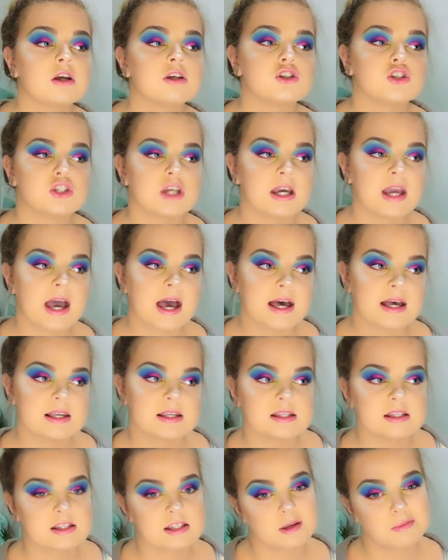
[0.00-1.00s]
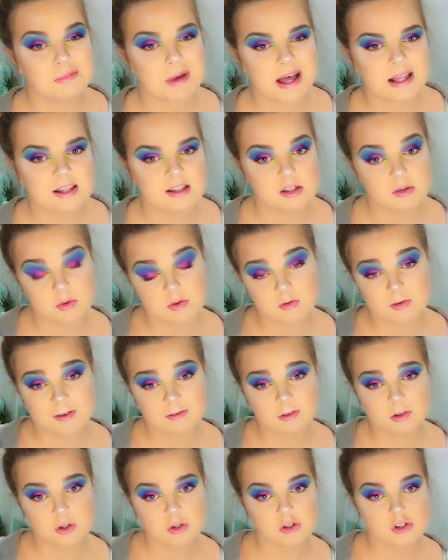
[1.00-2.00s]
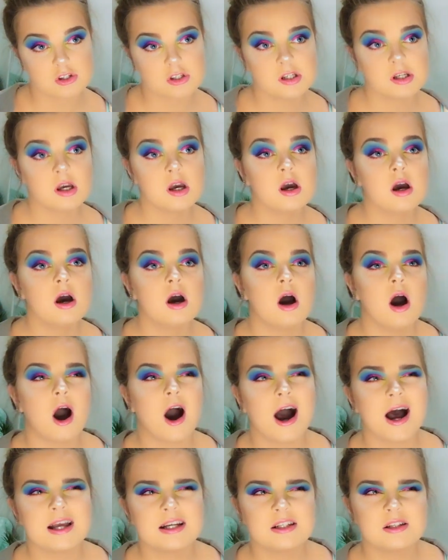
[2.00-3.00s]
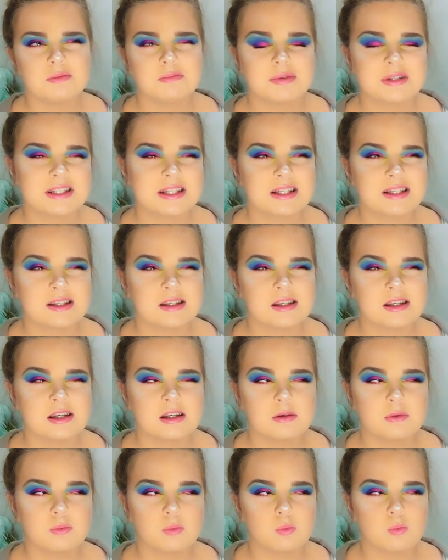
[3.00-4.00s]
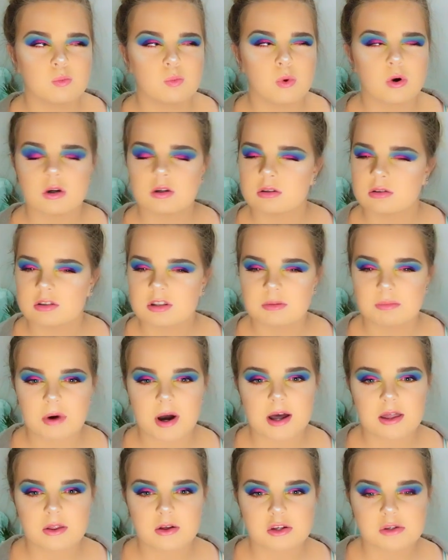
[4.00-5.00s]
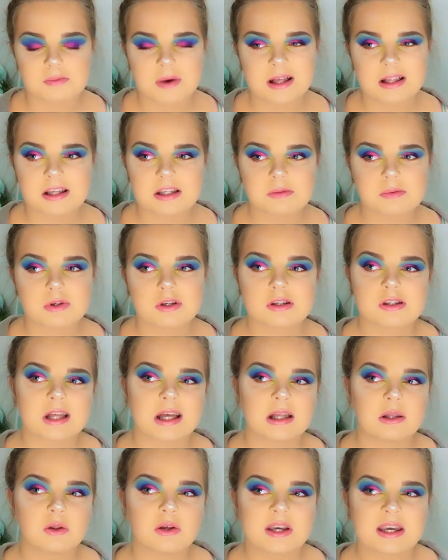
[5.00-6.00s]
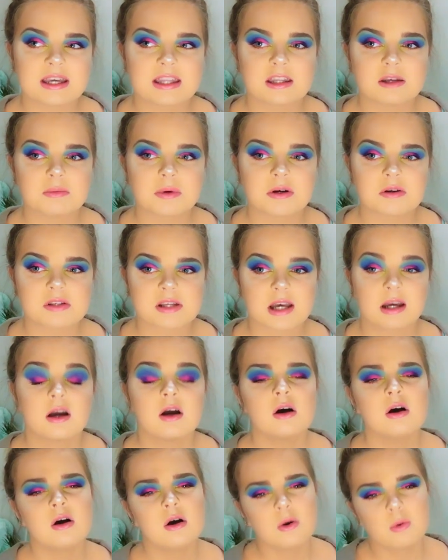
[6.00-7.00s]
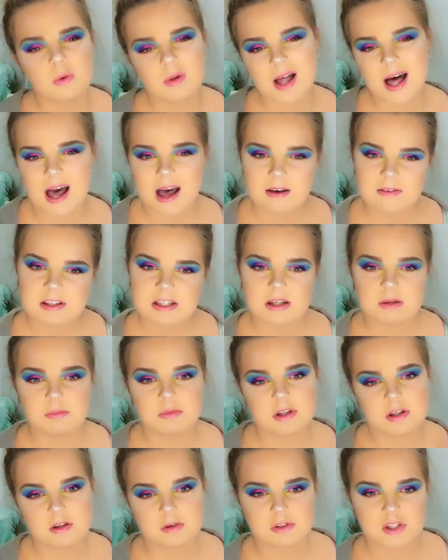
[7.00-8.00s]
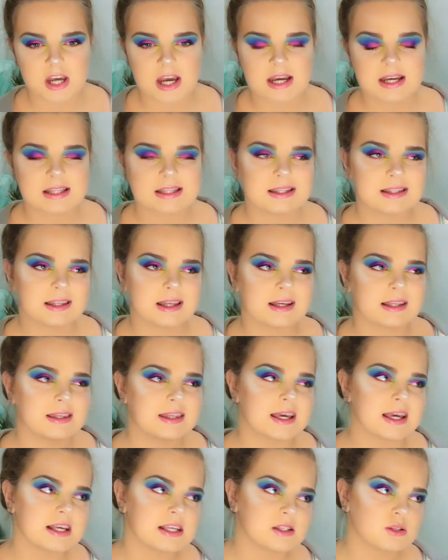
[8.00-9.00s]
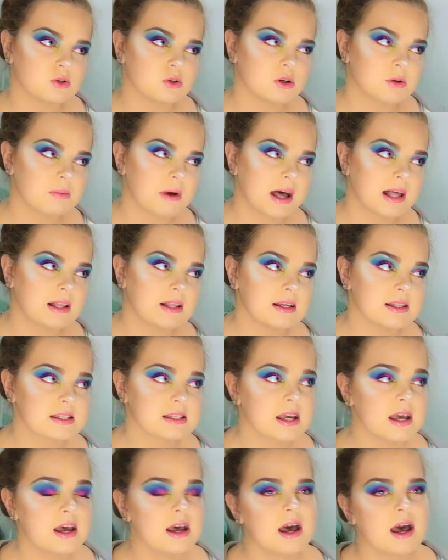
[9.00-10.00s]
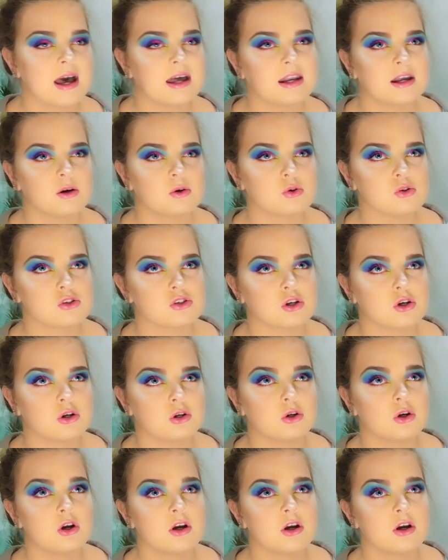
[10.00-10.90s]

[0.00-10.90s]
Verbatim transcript: she has some palettes with Revolution. I didn't particularly want to buy those palettes because, like, looking at them, I was like, well, I have similar shades in like these sort of palettes, and I also